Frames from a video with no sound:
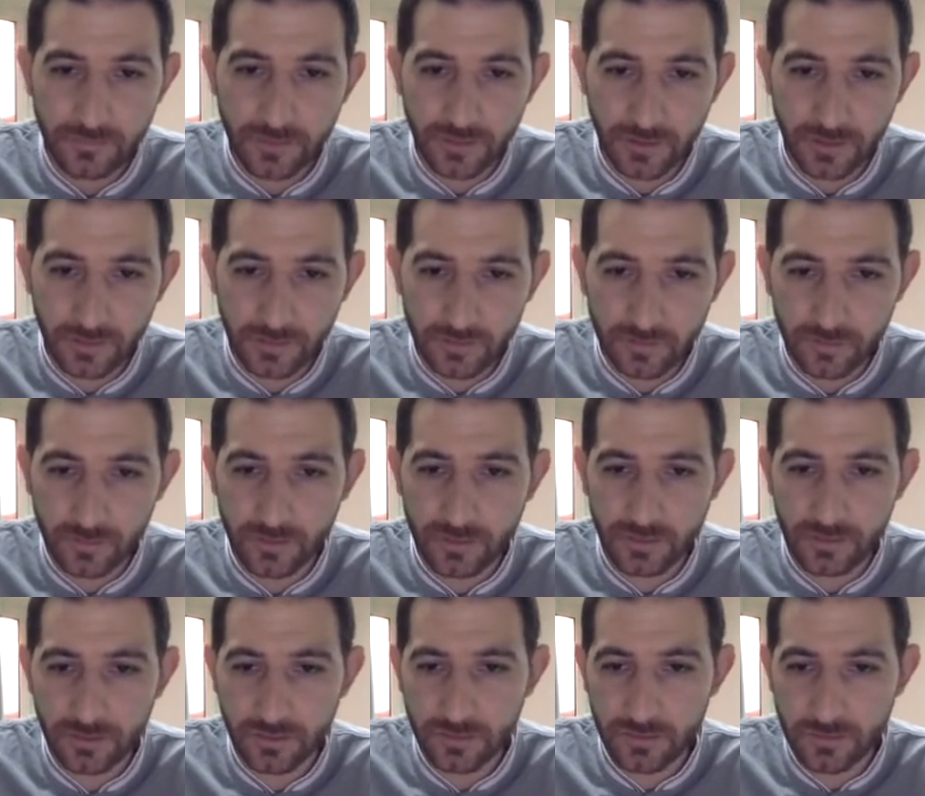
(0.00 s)
Okay,
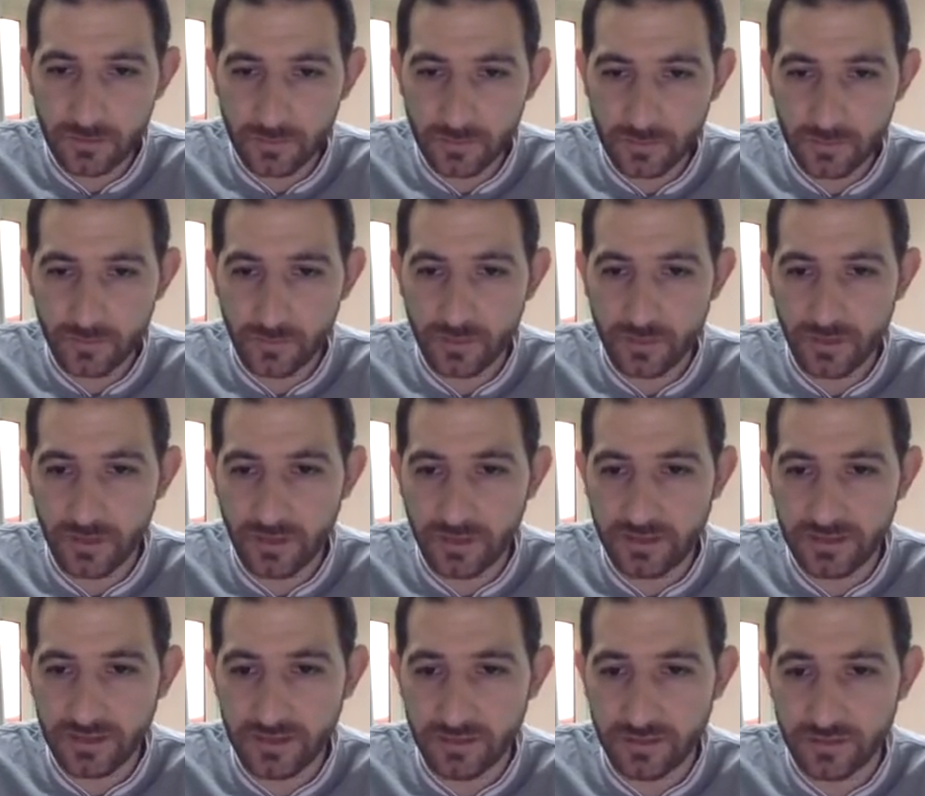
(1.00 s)
1, 1,
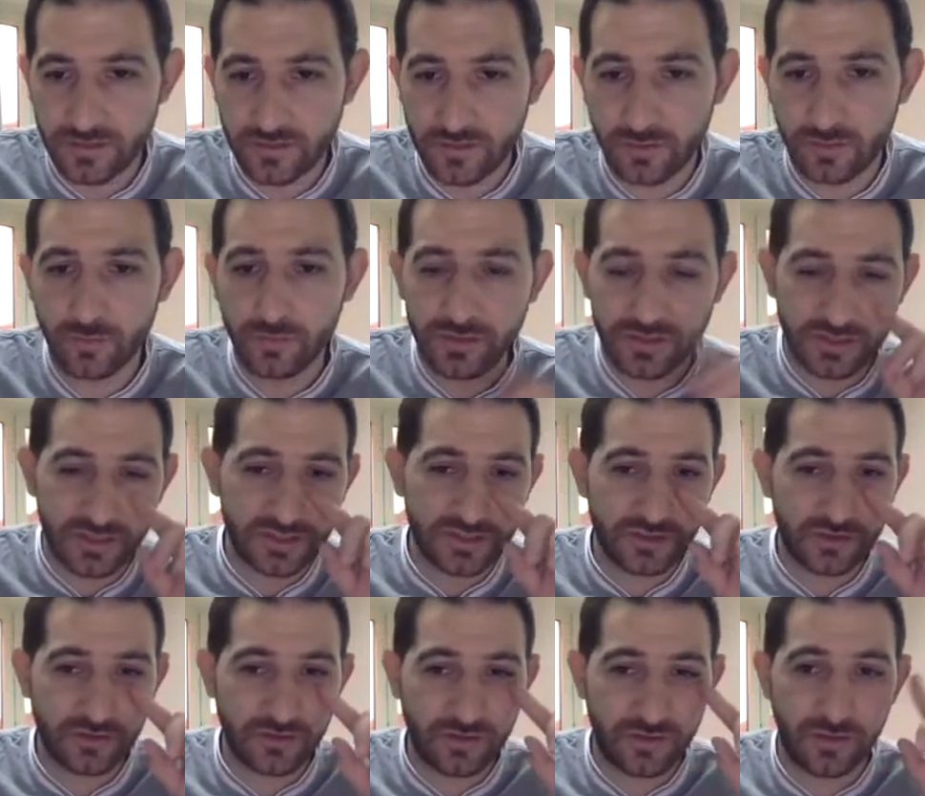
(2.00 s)
and 0. So we
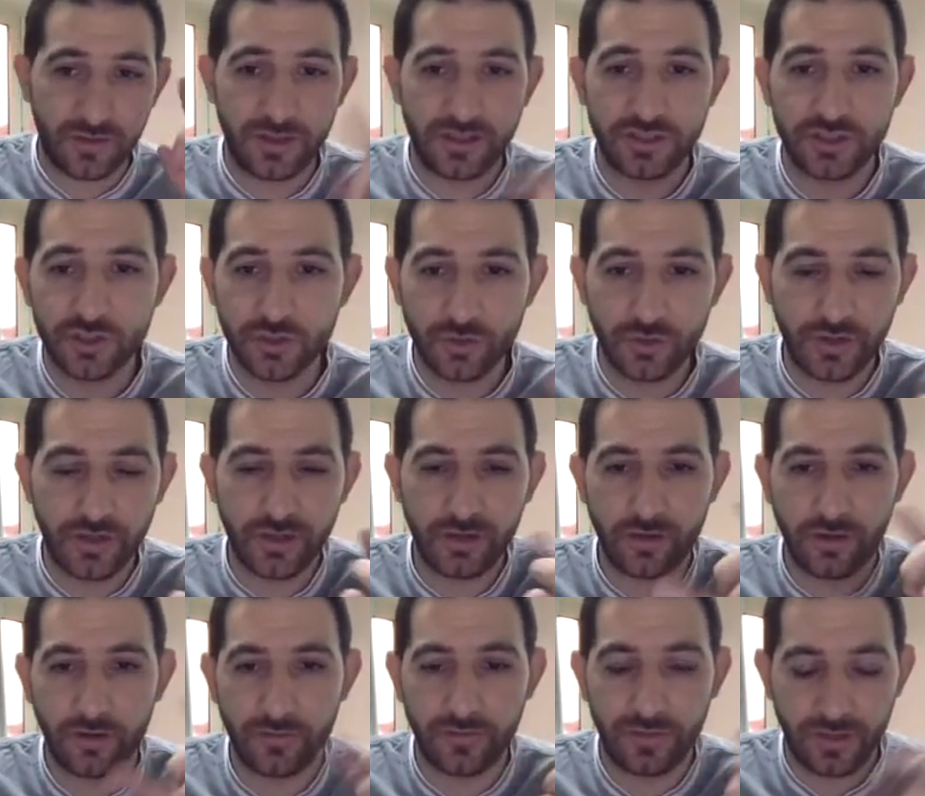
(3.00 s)
just took the join
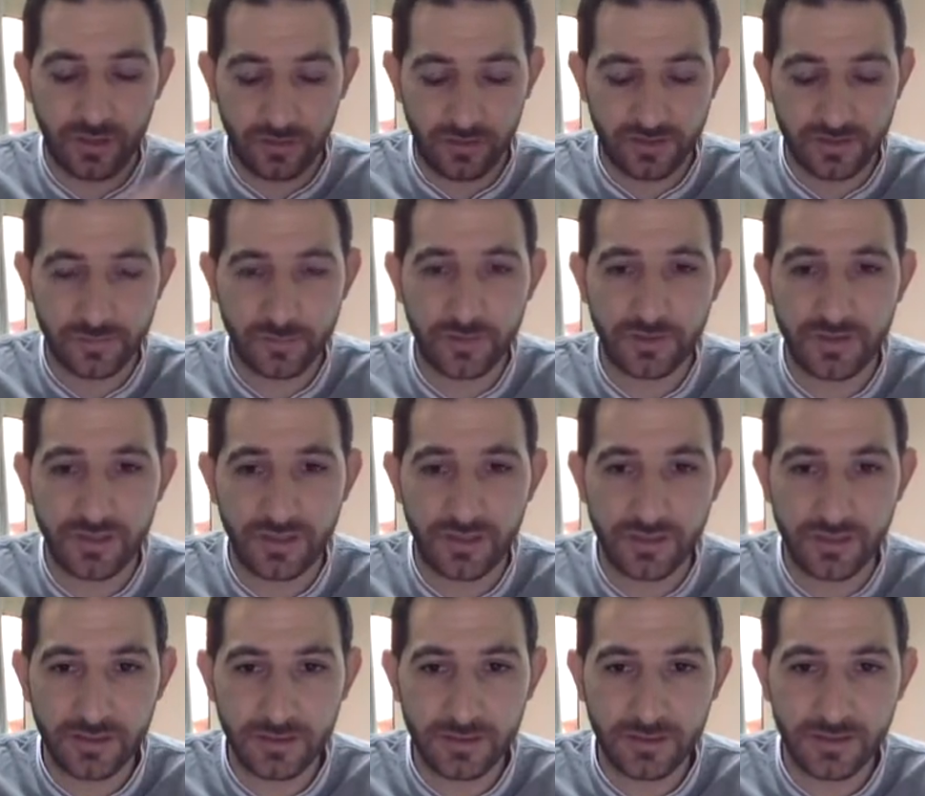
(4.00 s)
of the
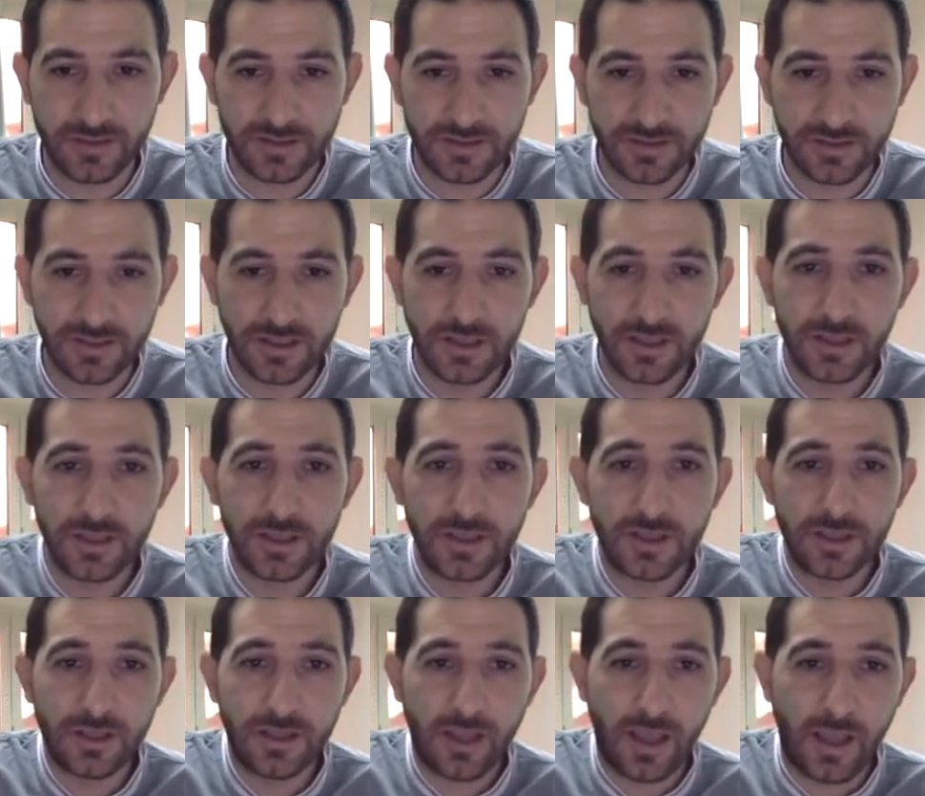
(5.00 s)
corresponding entries
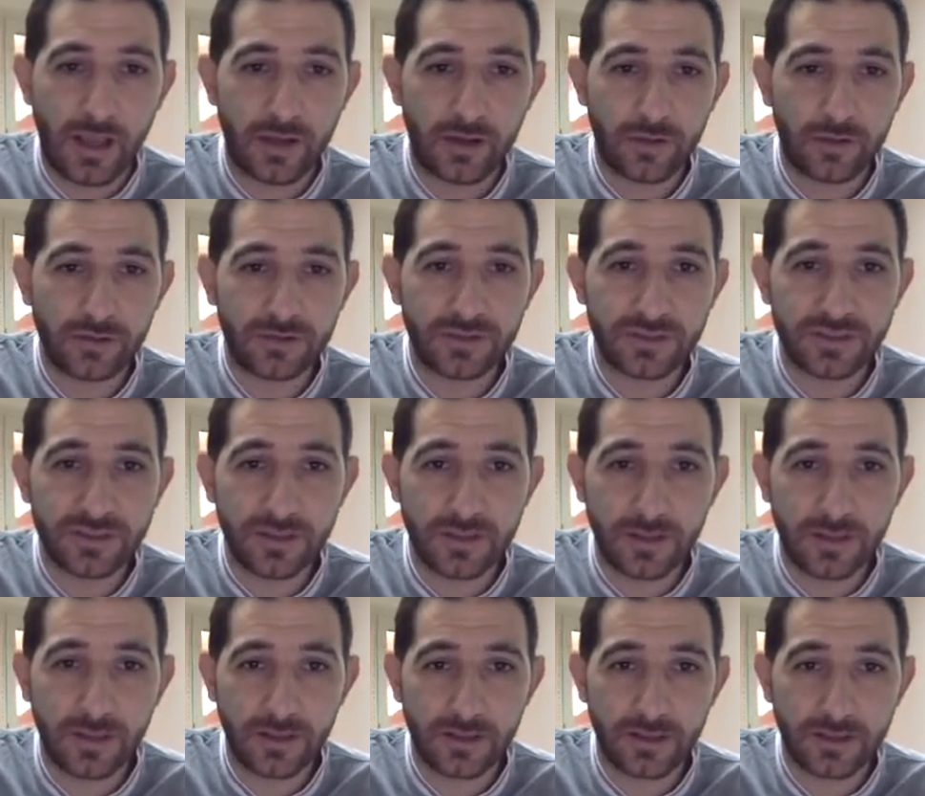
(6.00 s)
and notice
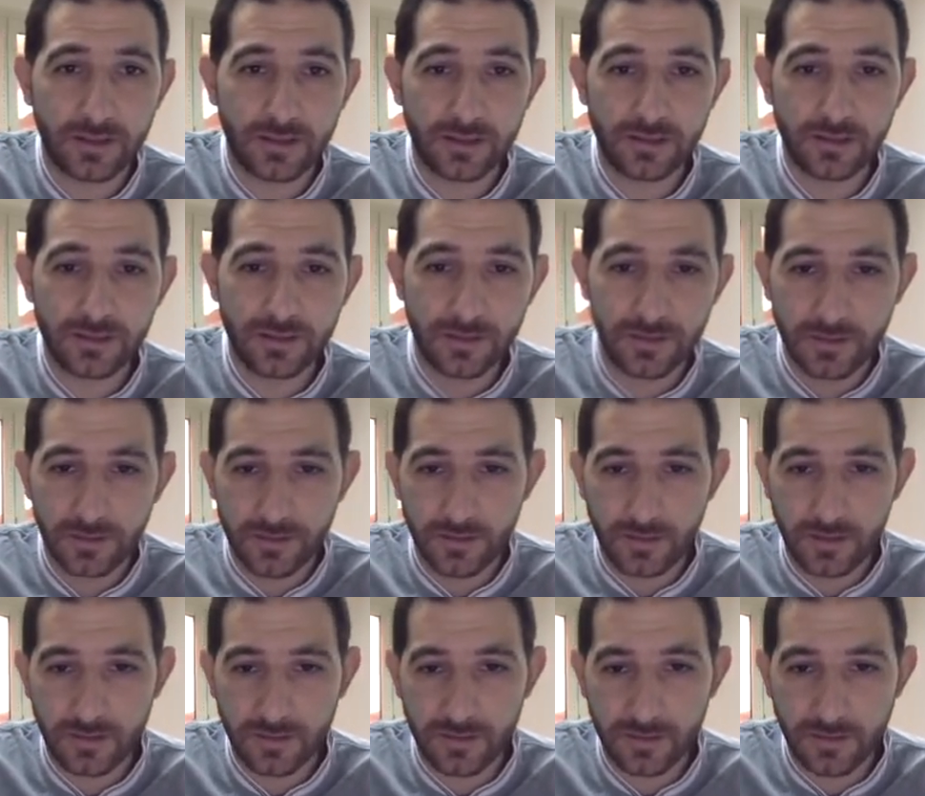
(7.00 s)
that,
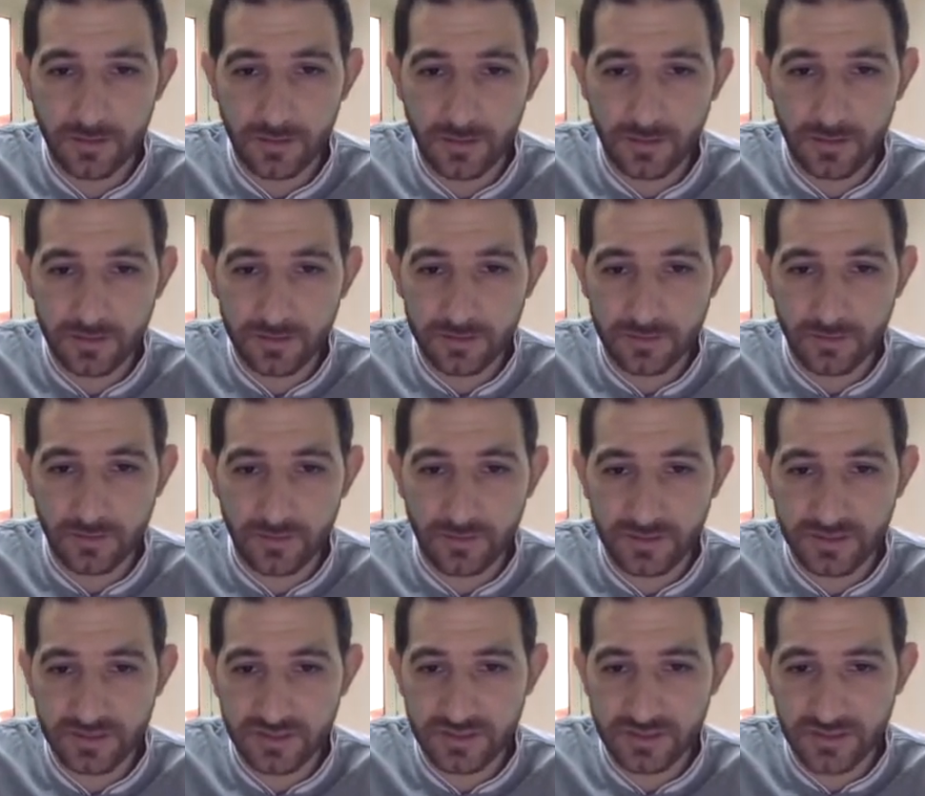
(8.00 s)
so
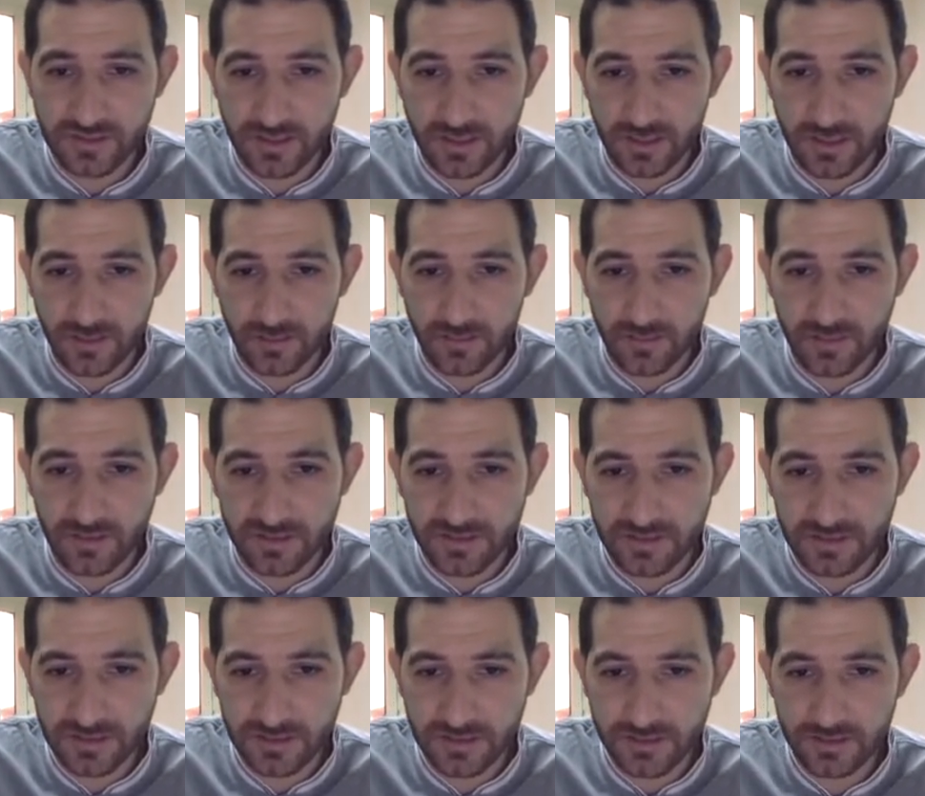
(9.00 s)
this is A, B,
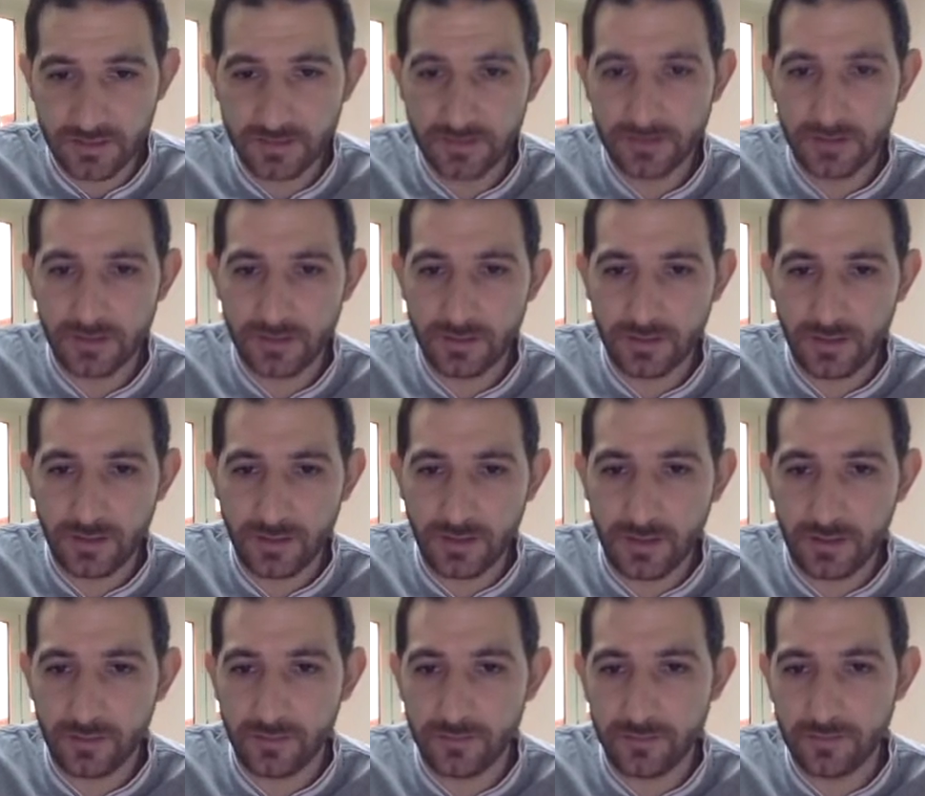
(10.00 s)
C,
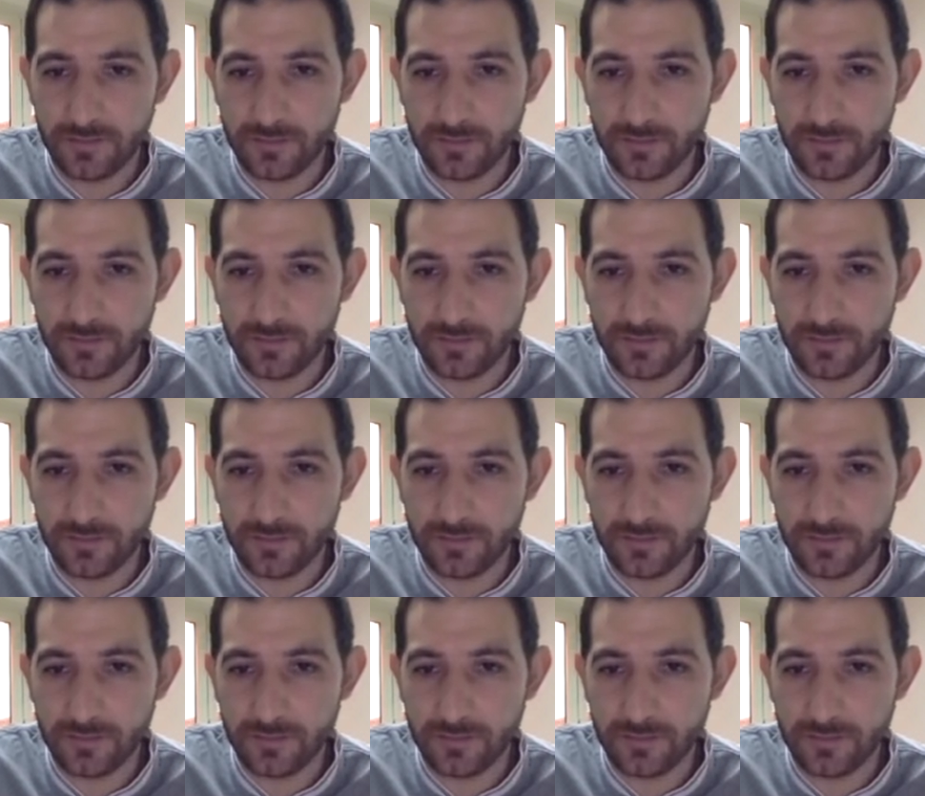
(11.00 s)
A.